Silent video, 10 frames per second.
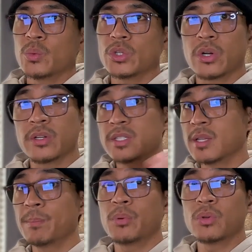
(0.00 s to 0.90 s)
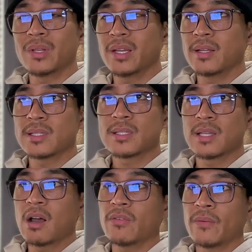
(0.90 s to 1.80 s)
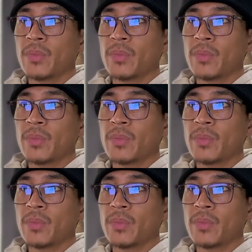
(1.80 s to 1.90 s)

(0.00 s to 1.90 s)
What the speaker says: which are simple in itself.